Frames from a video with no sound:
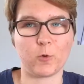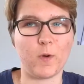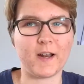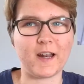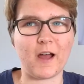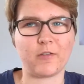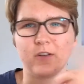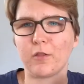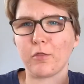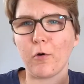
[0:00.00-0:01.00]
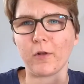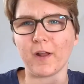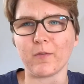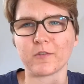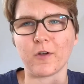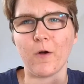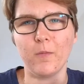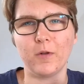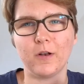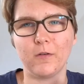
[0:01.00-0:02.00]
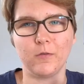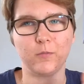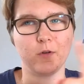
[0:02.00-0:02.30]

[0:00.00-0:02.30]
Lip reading: quite loud, and I thought I was home alone,